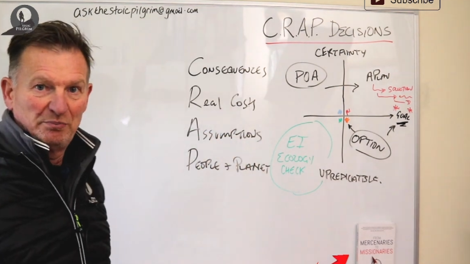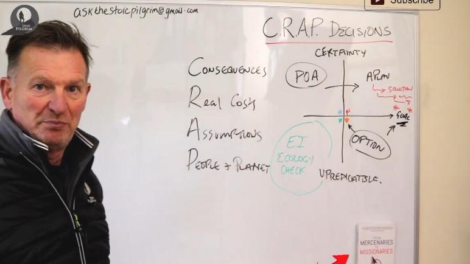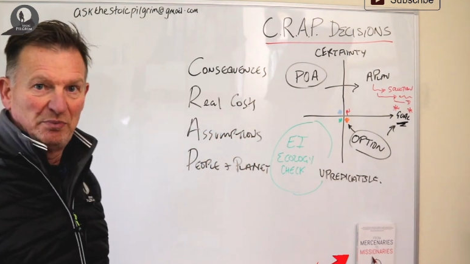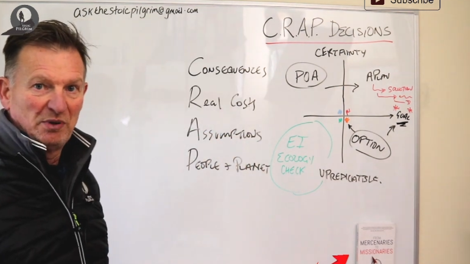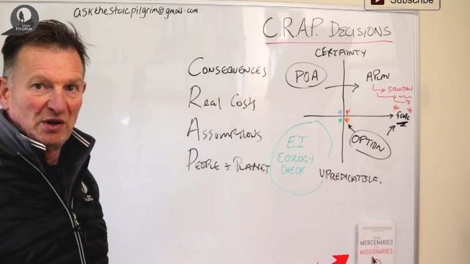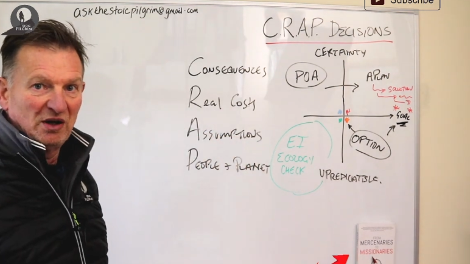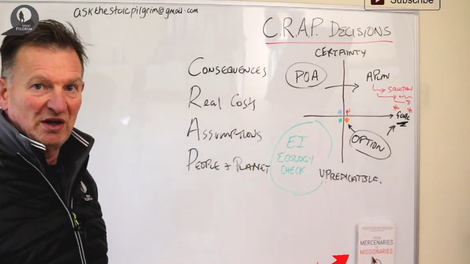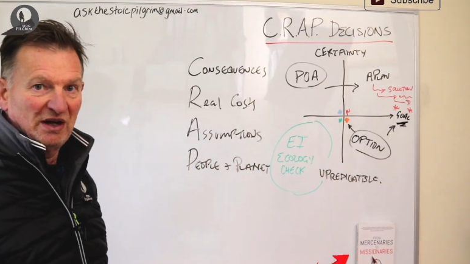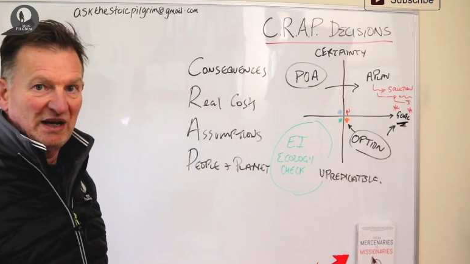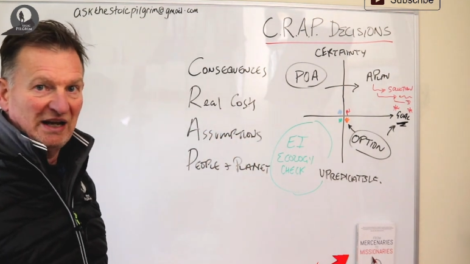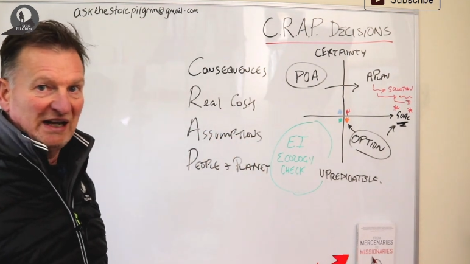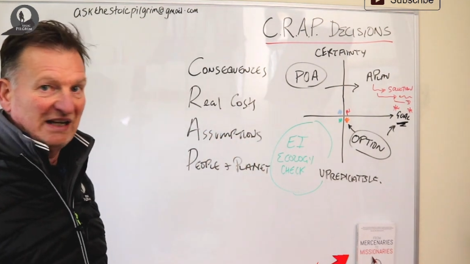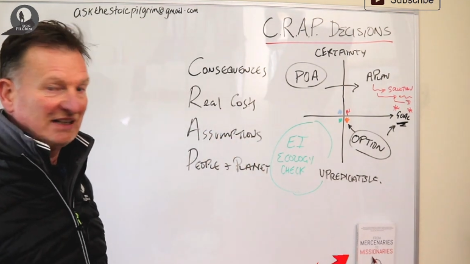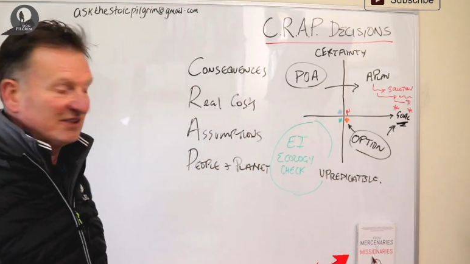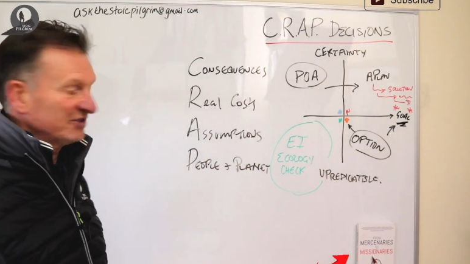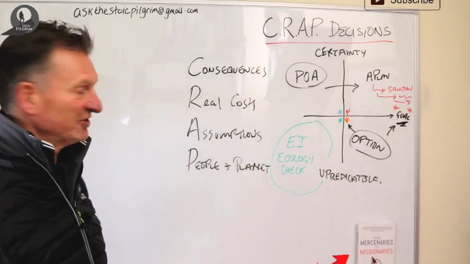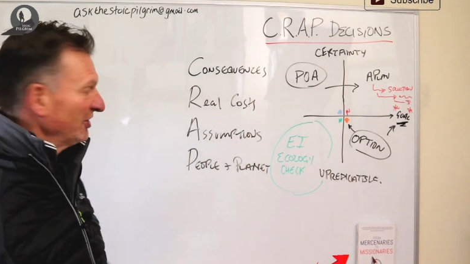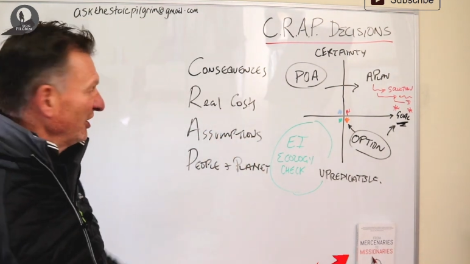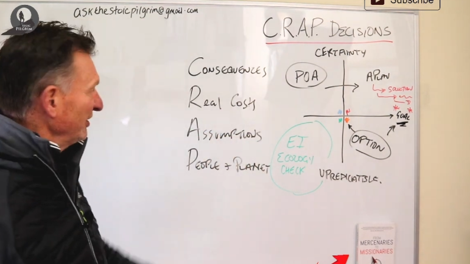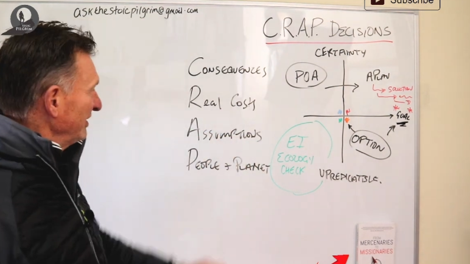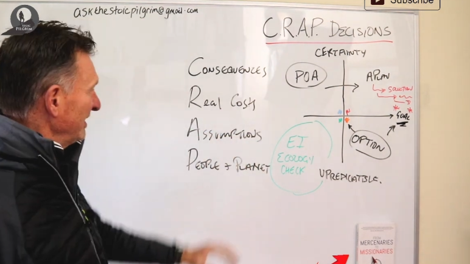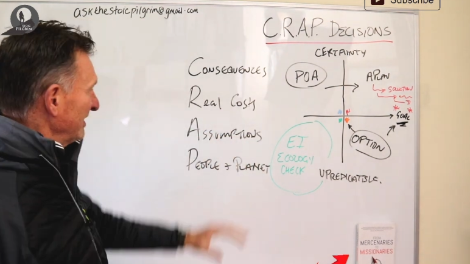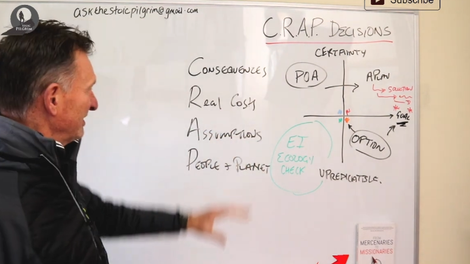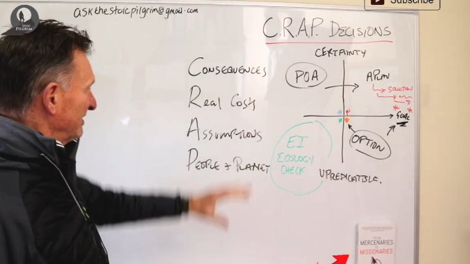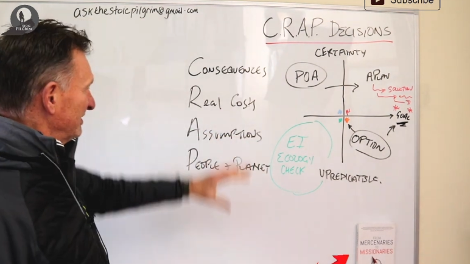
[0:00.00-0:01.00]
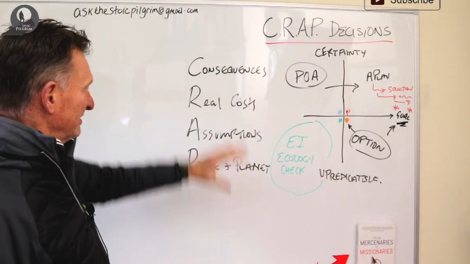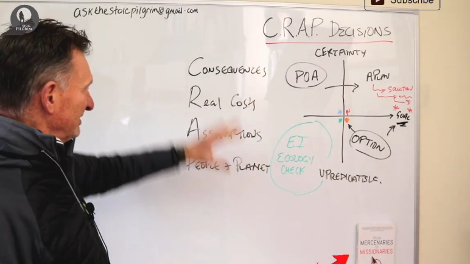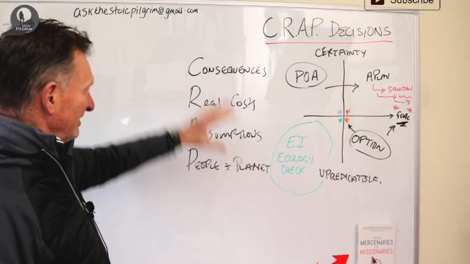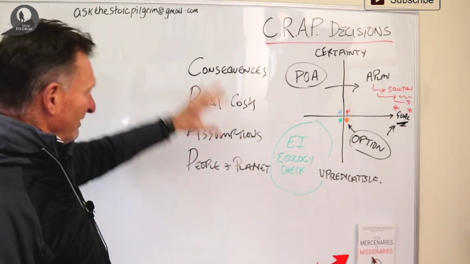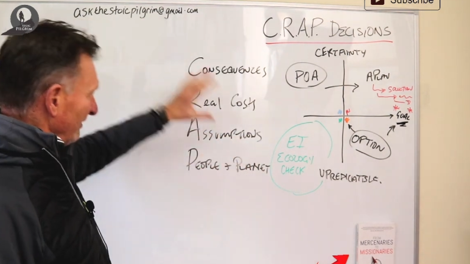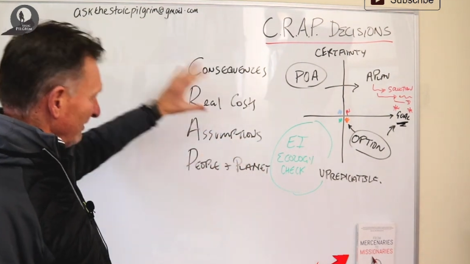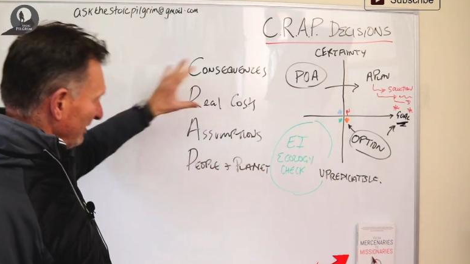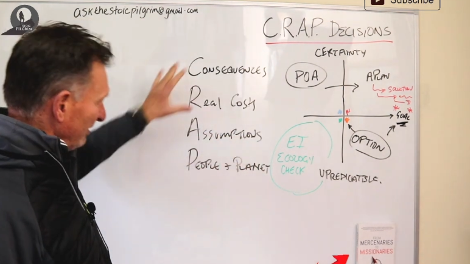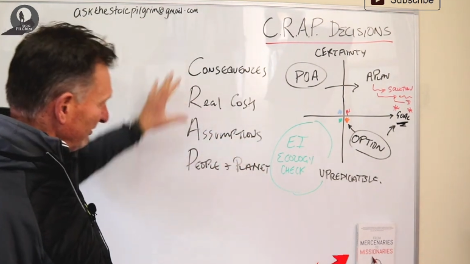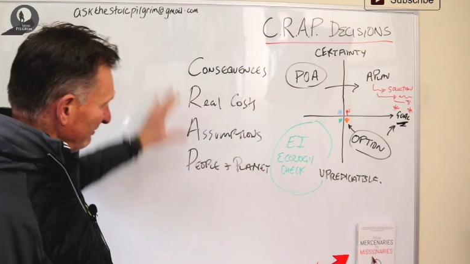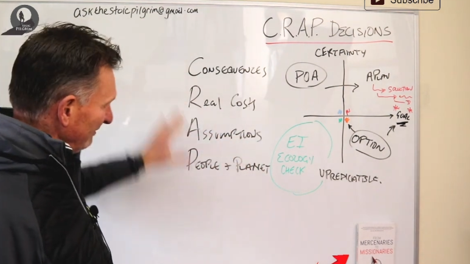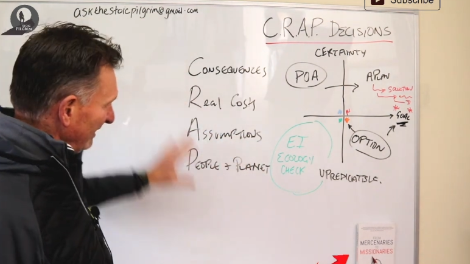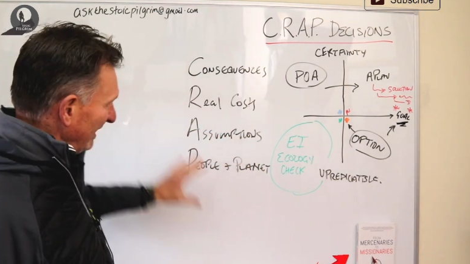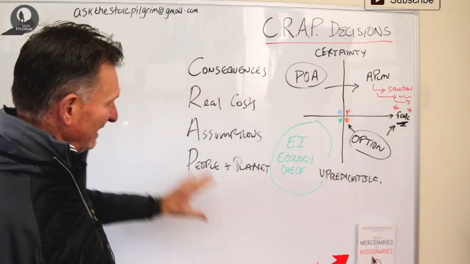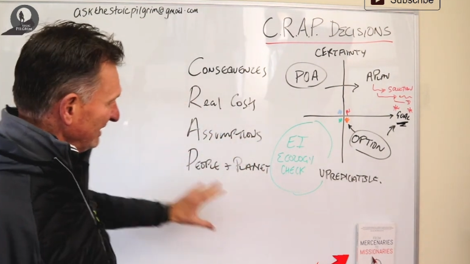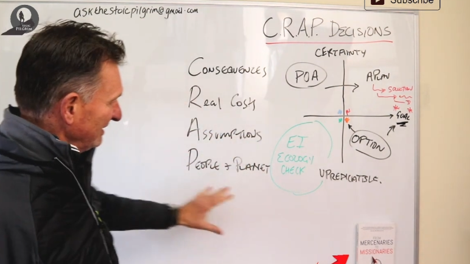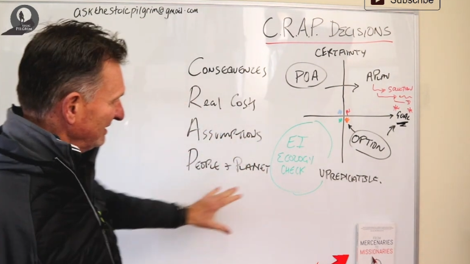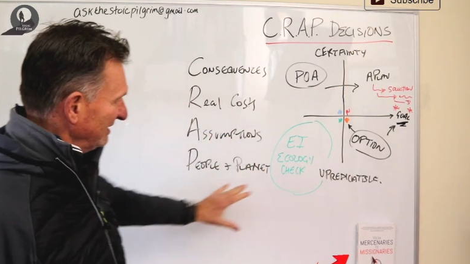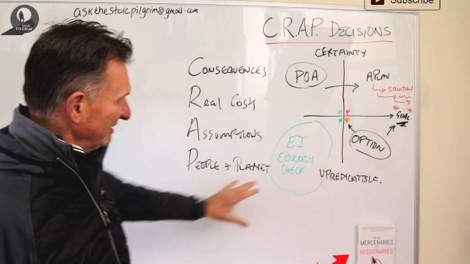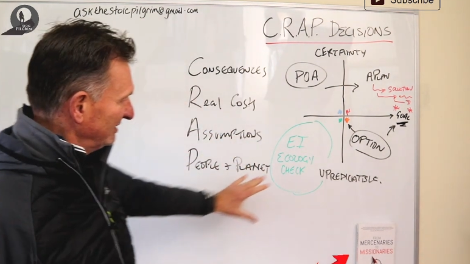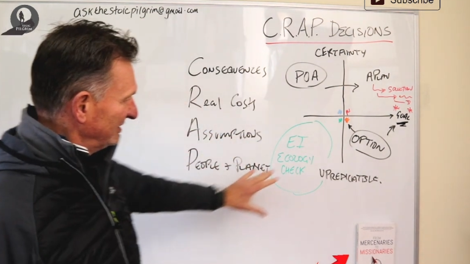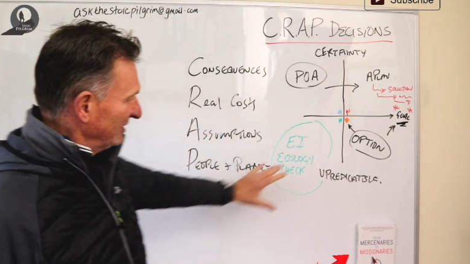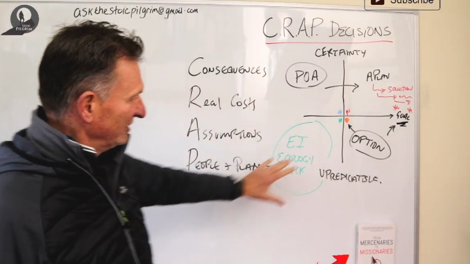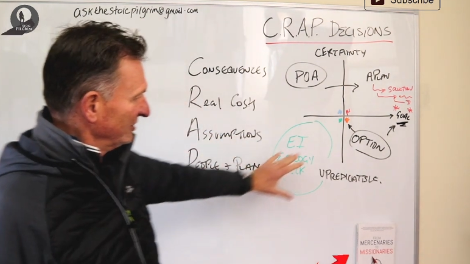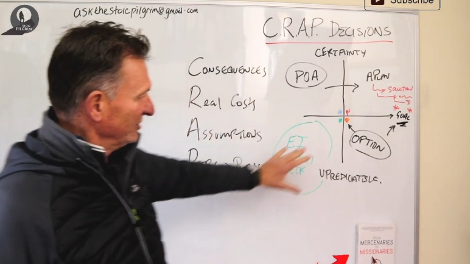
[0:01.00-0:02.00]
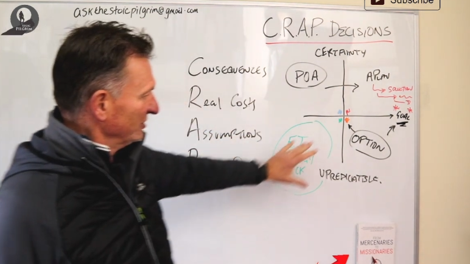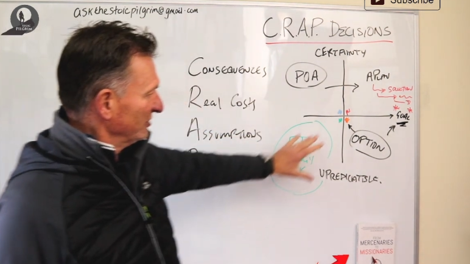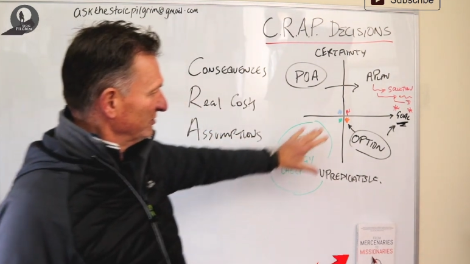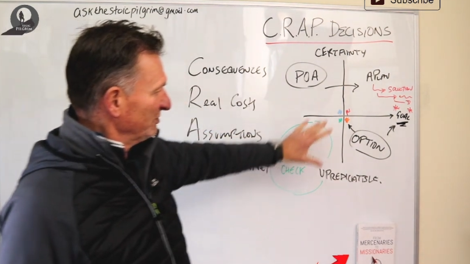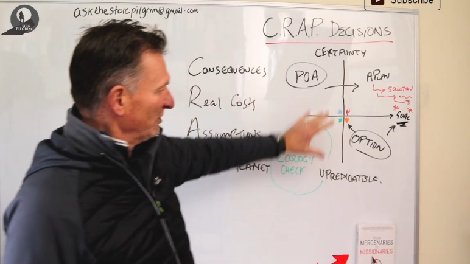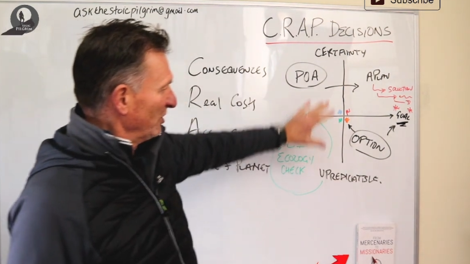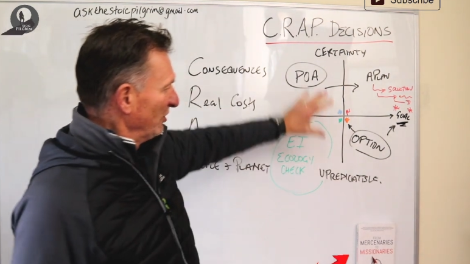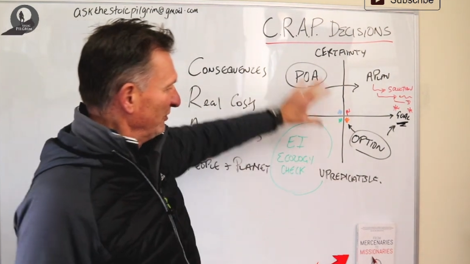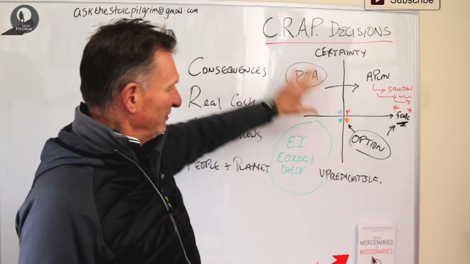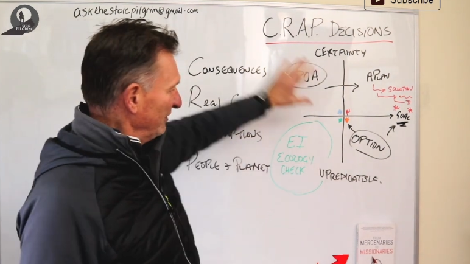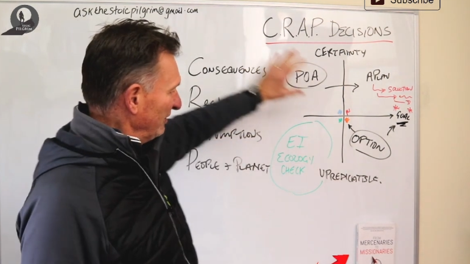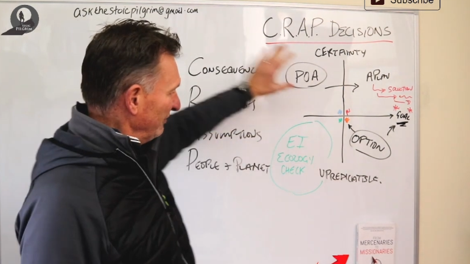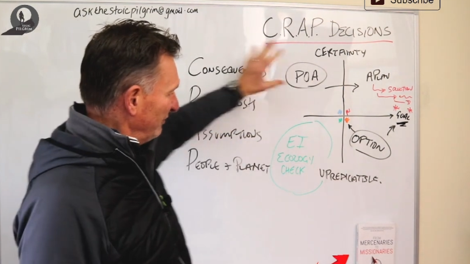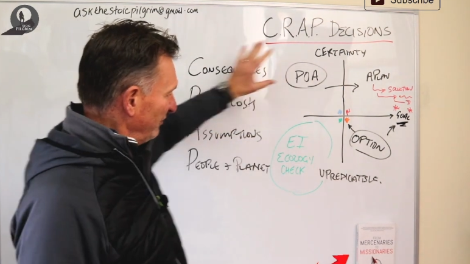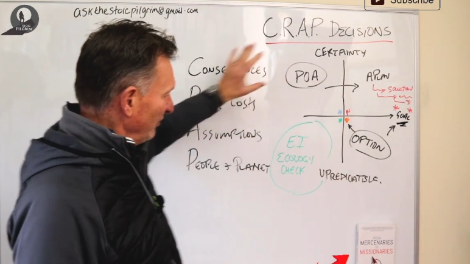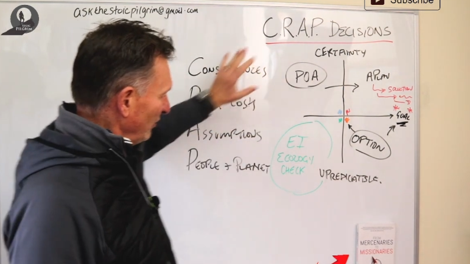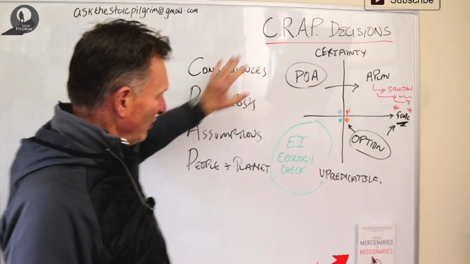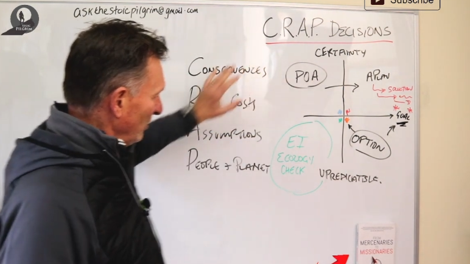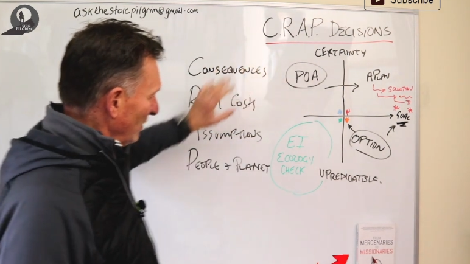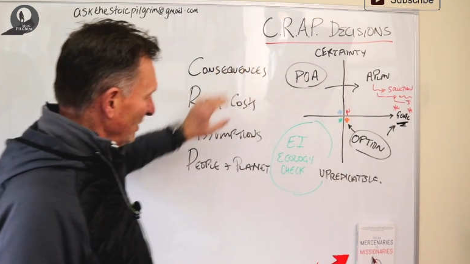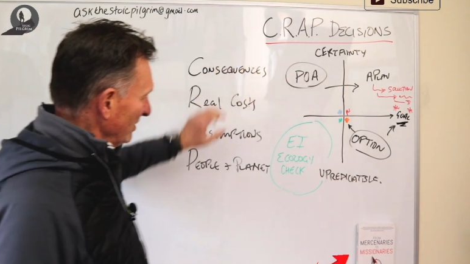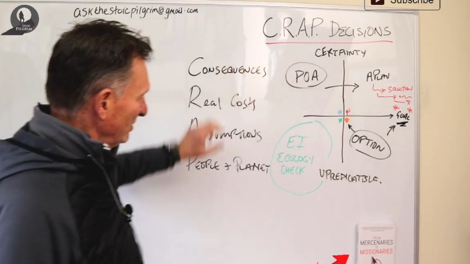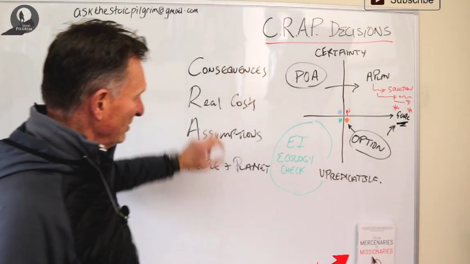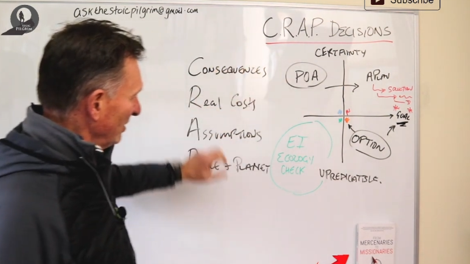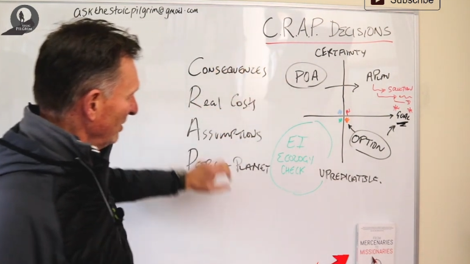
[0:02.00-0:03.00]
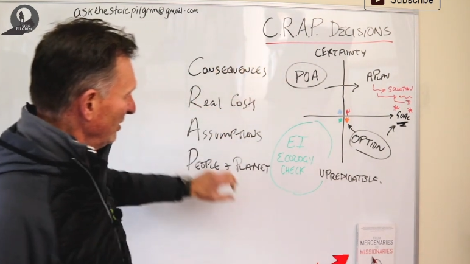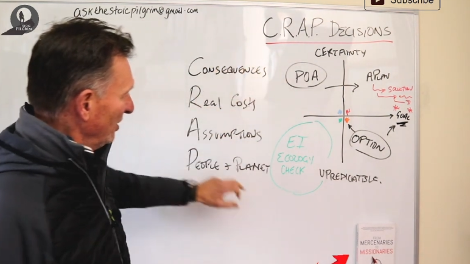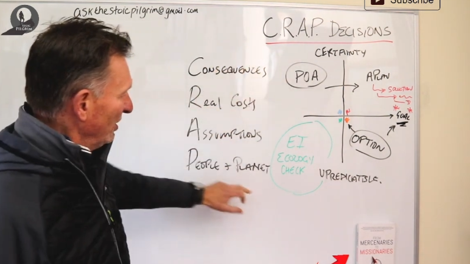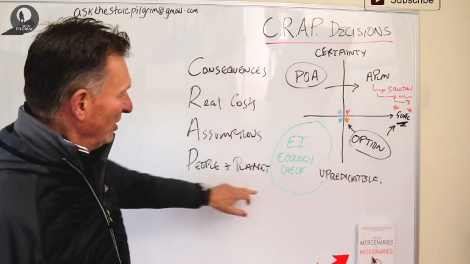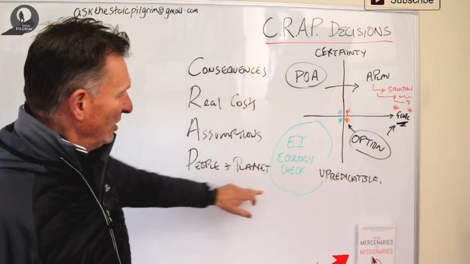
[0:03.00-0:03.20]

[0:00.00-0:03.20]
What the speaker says: But it's not necessarily the right decisions moving forward.